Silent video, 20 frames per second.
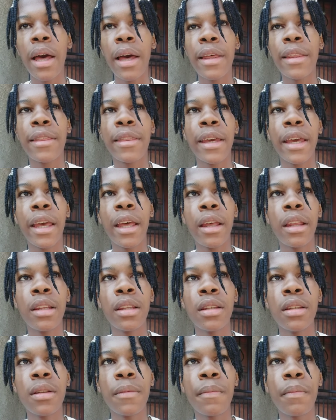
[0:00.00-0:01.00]

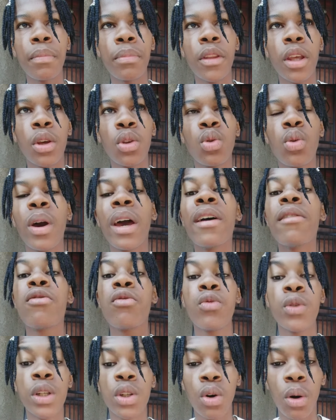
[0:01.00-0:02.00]
then you have
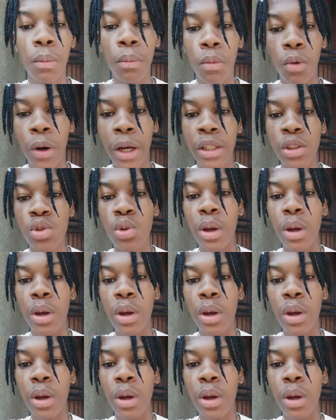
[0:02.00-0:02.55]
freedom, right?